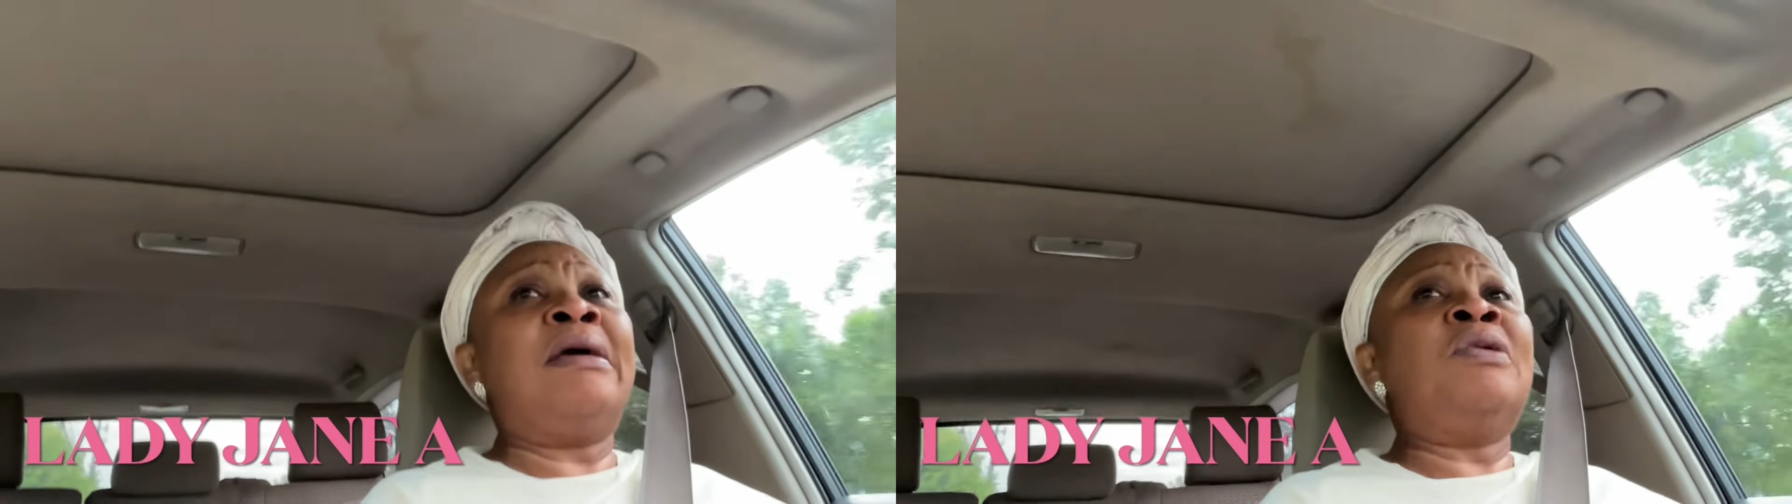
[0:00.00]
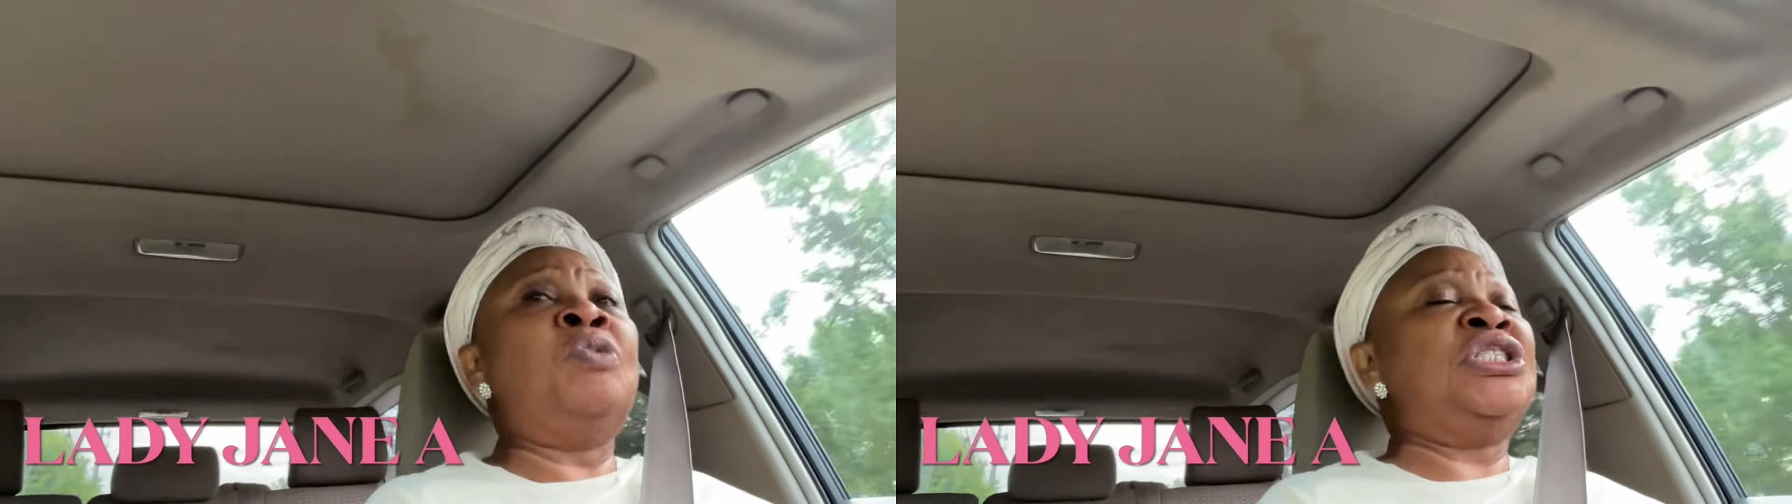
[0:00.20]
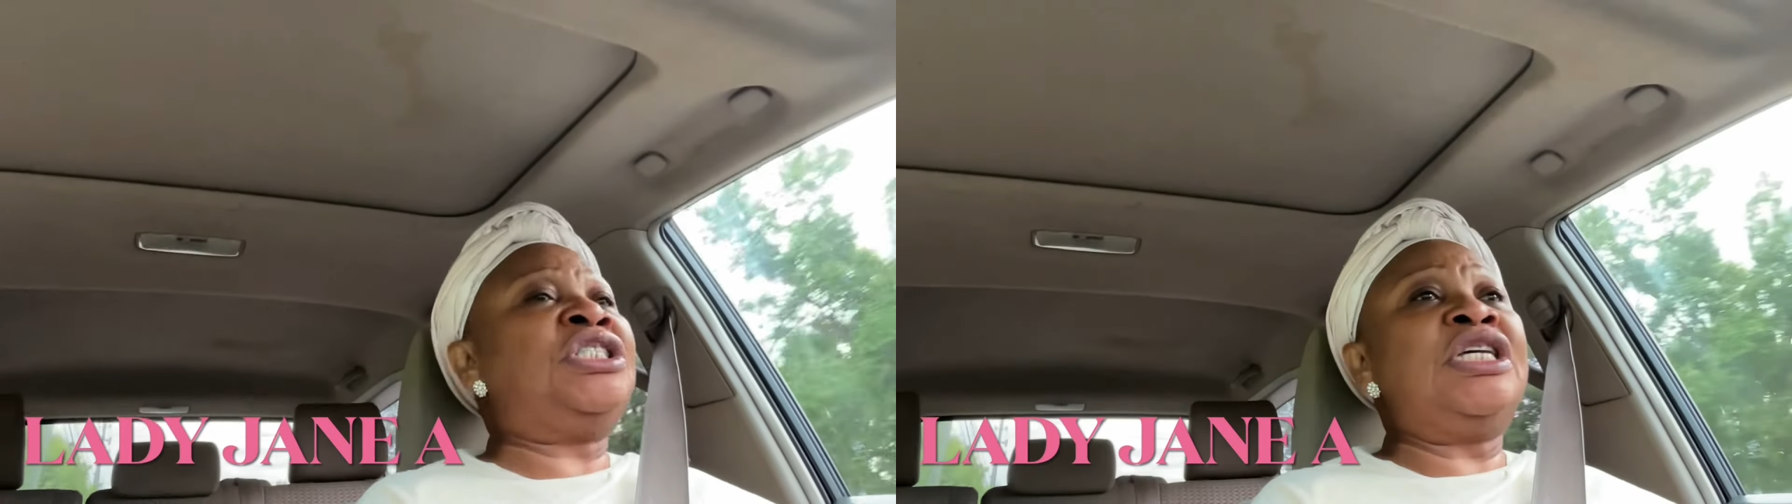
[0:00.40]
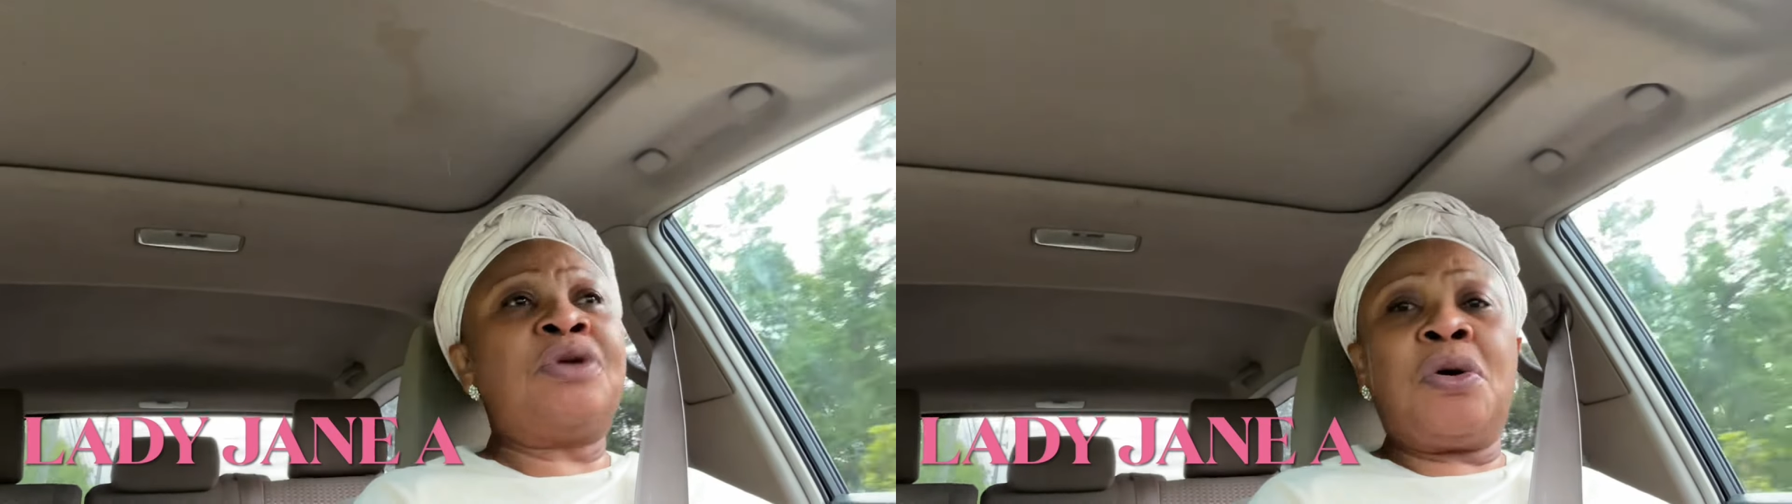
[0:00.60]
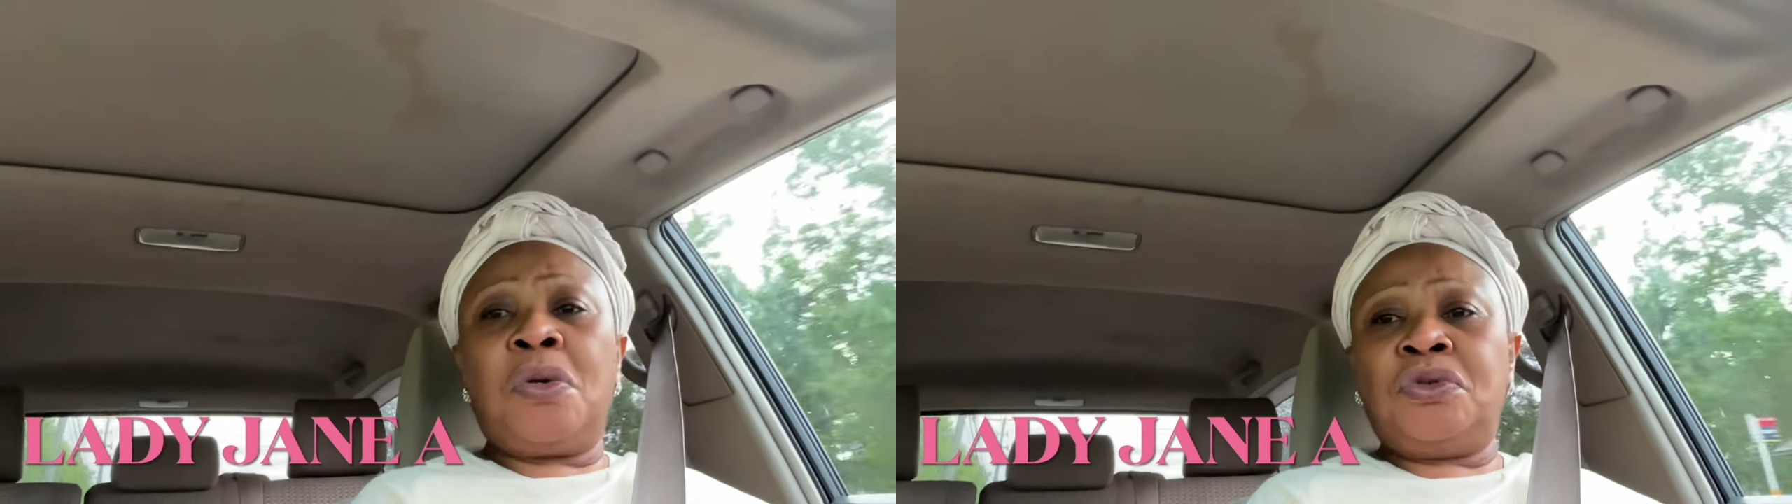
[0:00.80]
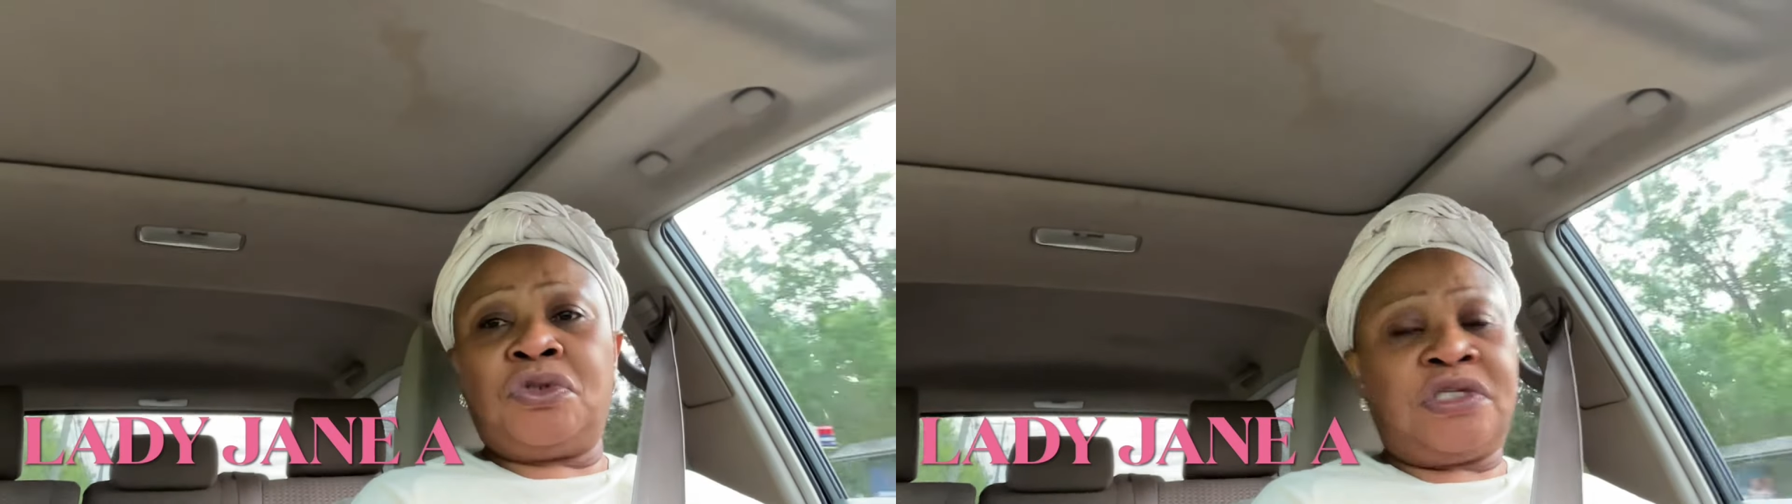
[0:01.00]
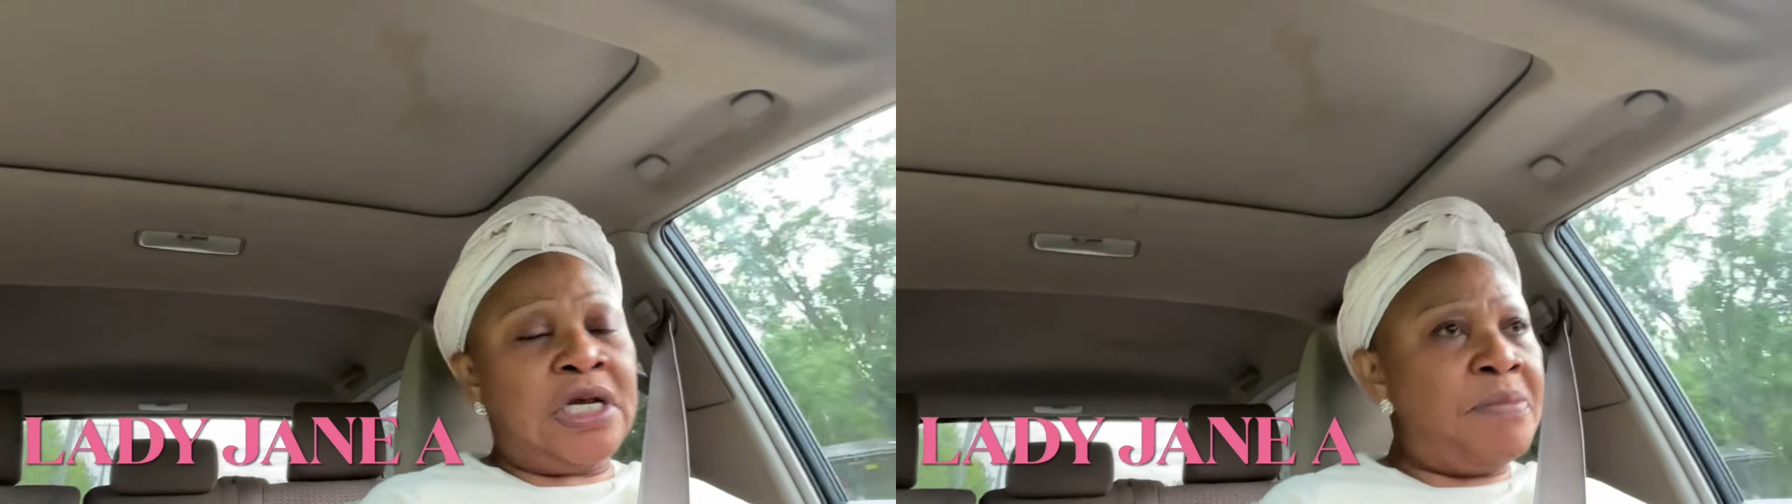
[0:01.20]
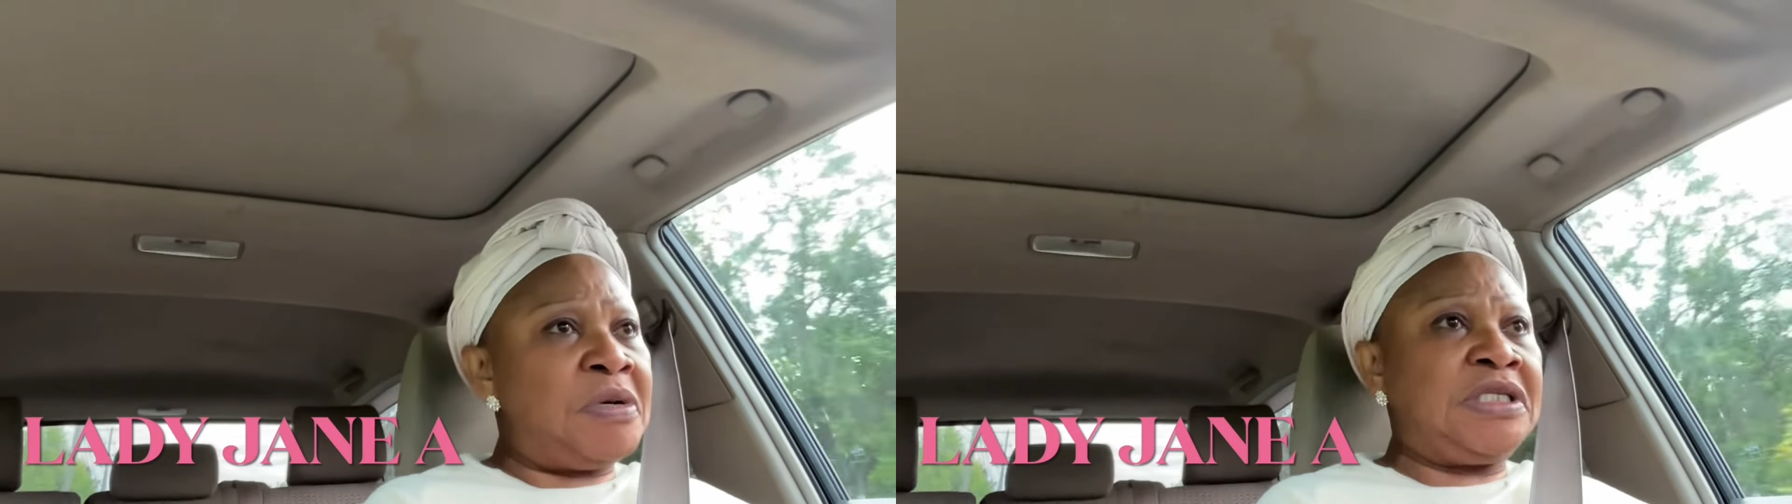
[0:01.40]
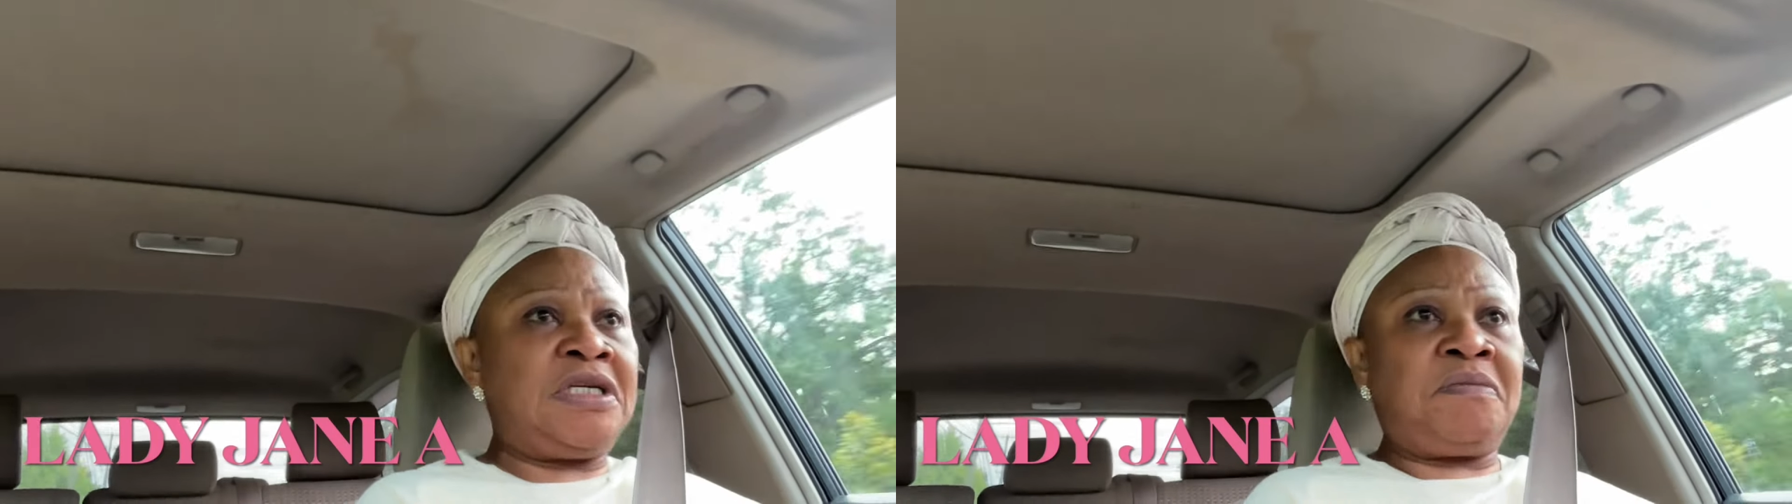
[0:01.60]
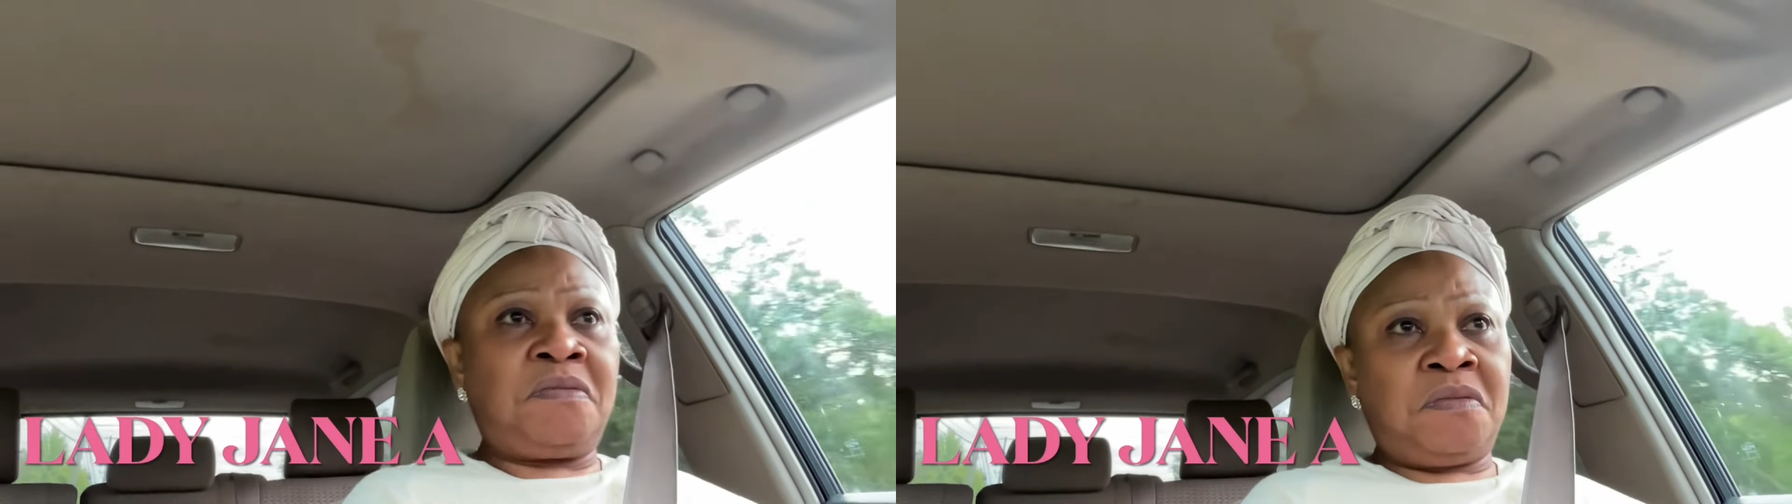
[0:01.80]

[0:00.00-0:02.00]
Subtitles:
we're still not going to celebrate him.